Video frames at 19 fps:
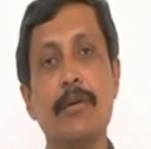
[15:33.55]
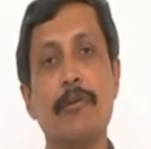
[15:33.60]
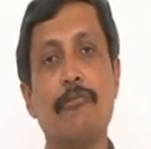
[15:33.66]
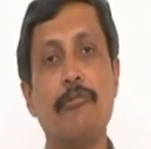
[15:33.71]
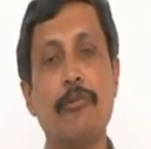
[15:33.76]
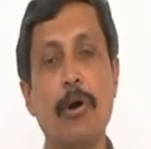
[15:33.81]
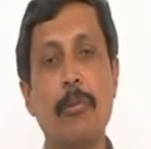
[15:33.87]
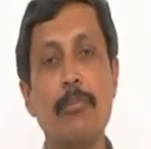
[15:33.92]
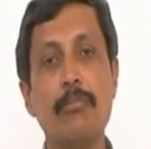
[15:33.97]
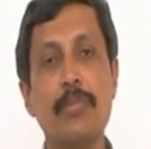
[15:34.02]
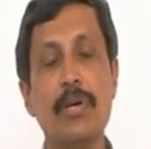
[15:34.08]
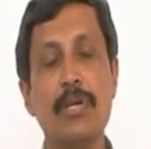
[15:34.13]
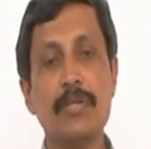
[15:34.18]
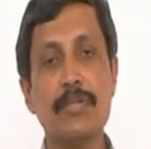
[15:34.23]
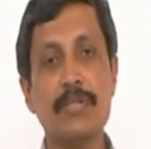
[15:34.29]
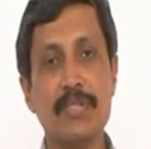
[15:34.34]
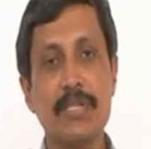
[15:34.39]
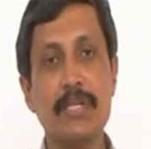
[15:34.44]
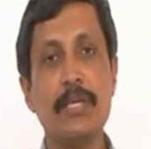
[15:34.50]
Form
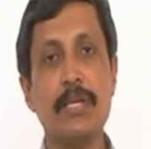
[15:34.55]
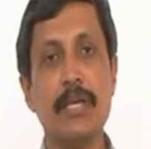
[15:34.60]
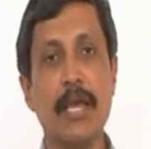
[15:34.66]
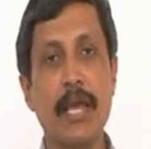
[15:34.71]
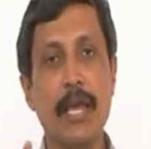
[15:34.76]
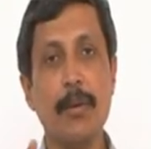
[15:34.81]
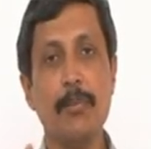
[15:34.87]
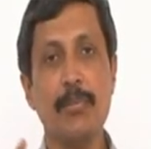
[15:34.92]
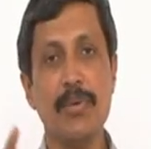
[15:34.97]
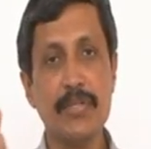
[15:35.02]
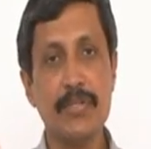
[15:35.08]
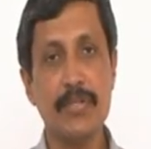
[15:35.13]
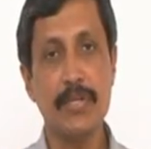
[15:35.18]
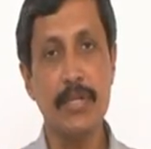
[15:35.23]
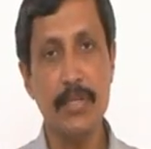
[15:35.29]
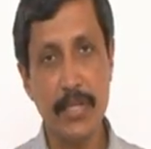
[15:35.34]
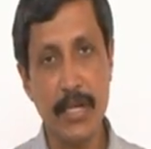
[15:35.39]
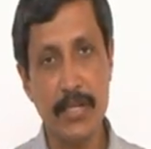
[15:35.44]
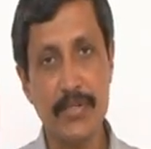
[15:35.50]
C, A, B,
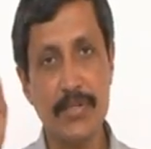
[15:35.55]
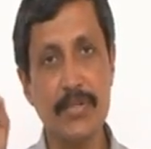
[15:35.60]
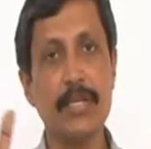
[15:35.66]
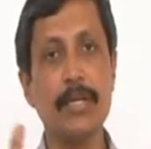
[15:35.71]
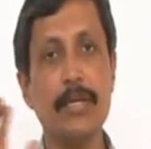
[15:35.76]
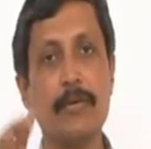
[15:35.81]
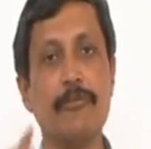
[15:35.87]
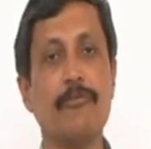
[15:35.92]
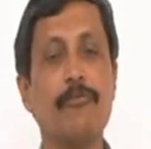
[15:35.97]
C, that C,